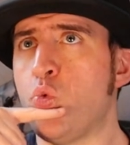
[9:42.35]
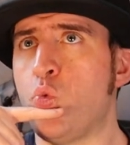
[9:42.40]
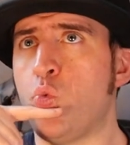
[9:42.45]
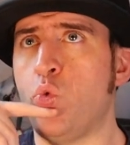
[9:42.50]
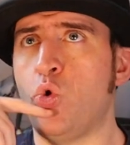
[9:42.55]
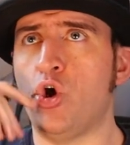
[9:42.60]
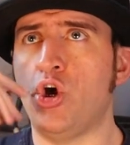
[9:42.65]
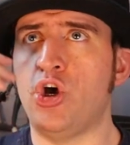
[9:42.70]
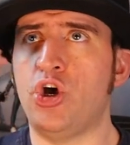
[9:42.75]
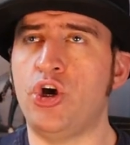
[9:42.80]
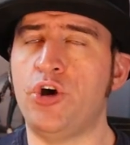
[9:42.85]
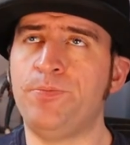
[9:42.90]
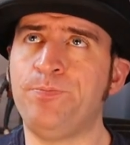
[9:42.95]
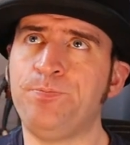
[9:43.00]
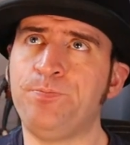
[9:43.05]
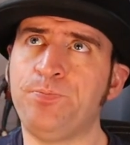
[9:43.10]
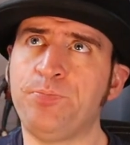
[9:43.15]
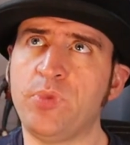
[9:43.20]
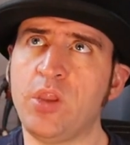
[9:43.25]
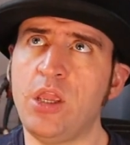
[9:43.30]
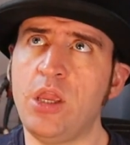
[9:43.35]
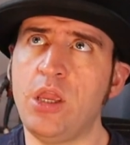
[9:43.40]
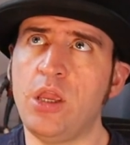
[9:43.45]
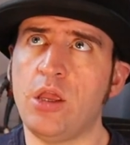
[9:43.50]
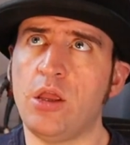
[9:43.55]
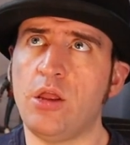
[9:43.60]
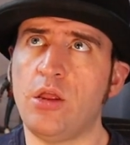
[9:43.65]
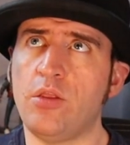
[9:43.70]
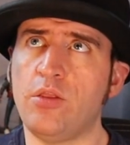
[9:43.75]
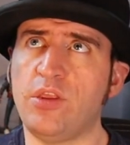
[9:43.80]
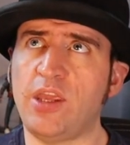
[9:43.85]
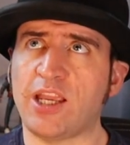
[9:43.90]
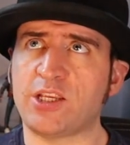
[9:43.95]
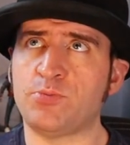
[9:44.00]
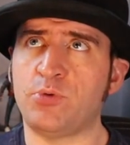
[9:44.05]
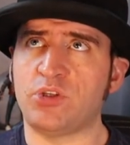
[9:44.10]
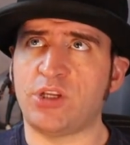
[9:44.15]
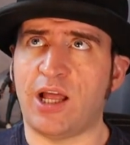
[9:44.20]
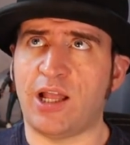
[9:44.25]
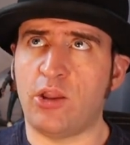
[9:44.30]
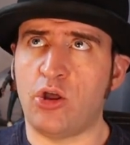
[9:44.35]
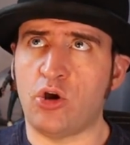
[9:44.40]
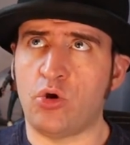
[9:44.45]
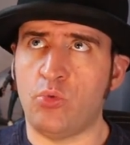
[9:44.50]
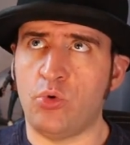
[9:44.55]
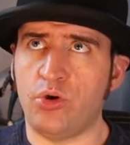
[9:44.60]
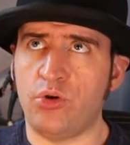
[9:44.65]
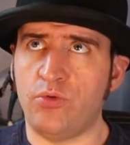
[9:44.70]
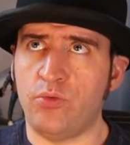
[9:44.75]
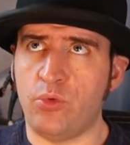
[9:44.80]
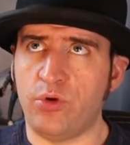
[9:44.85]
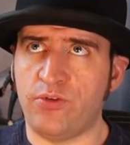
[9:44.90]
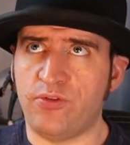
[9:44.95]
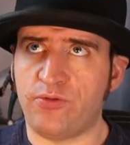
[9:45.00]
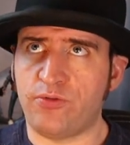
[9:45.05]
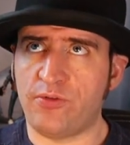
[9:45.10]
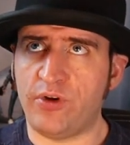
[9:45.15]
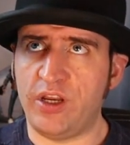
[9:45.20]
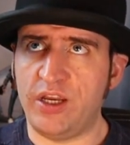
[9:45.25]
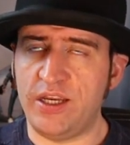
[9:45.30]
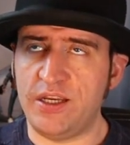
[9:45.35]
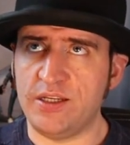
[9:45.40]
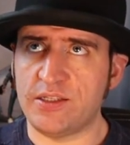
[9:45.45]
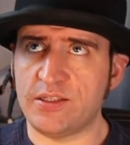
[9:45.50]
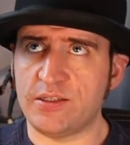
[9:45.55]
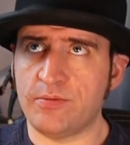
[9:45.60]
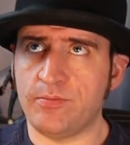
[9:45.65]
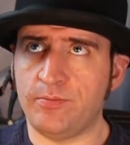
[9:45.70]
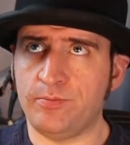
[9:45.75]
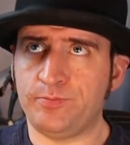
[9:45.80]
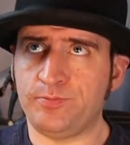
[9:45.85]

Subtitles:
where the export dialog would freeze.